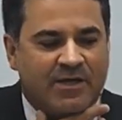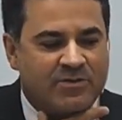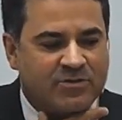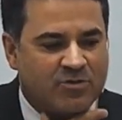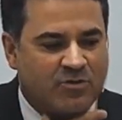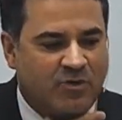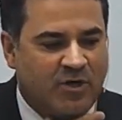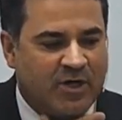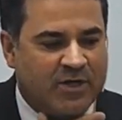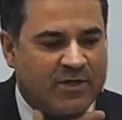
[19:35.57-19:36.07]

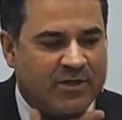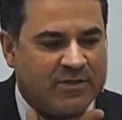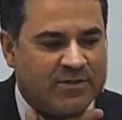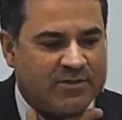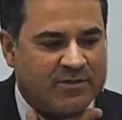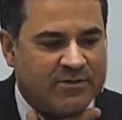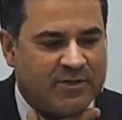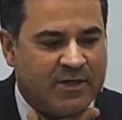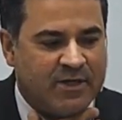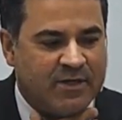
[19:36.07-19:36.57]
She could
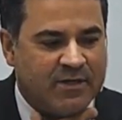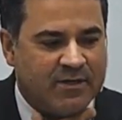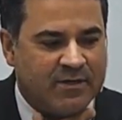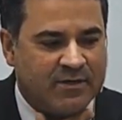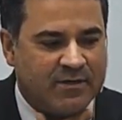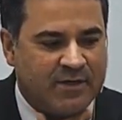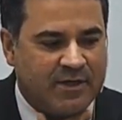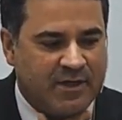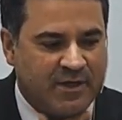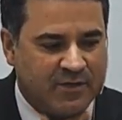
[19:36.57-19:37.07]
only
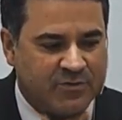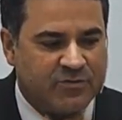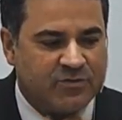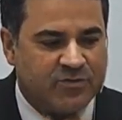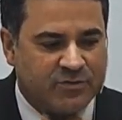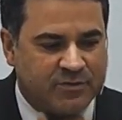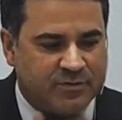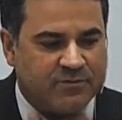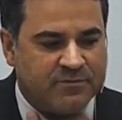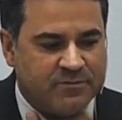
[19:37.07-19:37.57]

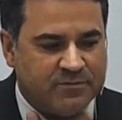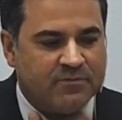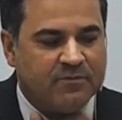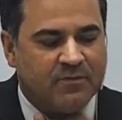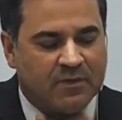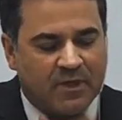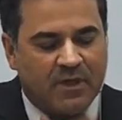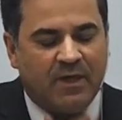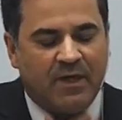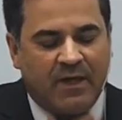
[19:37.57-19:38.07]
move
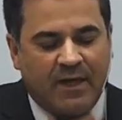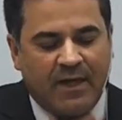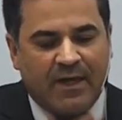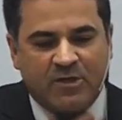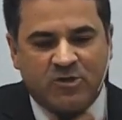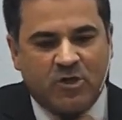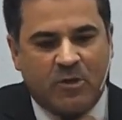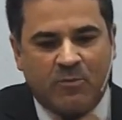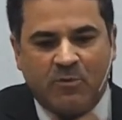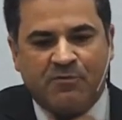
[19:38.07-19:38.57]
uh, her
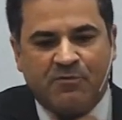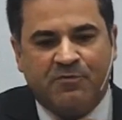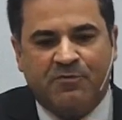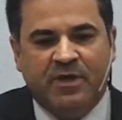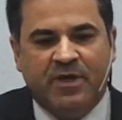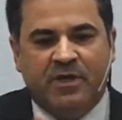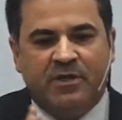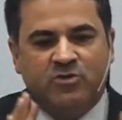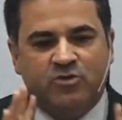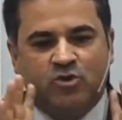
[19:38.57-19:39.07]

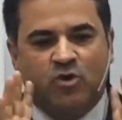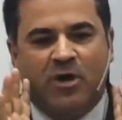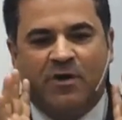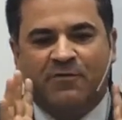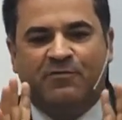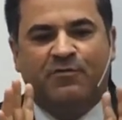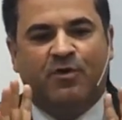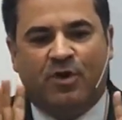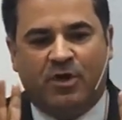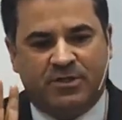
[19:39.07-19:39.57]

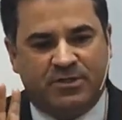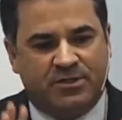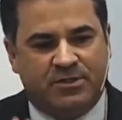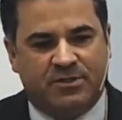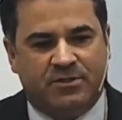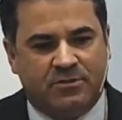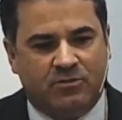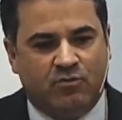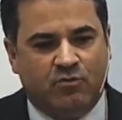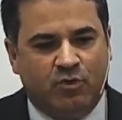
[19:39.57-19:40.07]
vocal
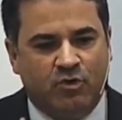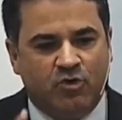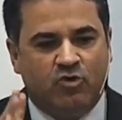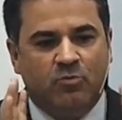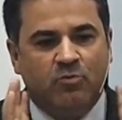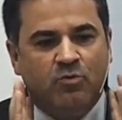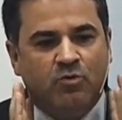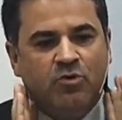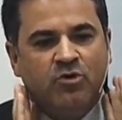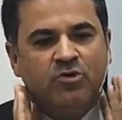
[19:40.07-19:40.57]
cords, only
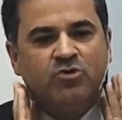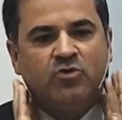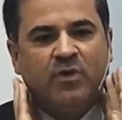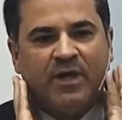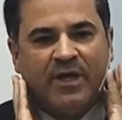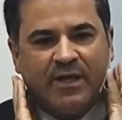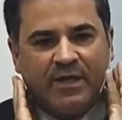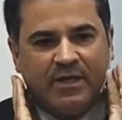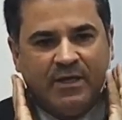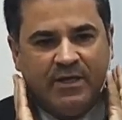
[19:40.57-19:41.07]
the
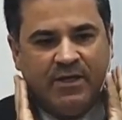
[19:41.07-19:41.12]
voice.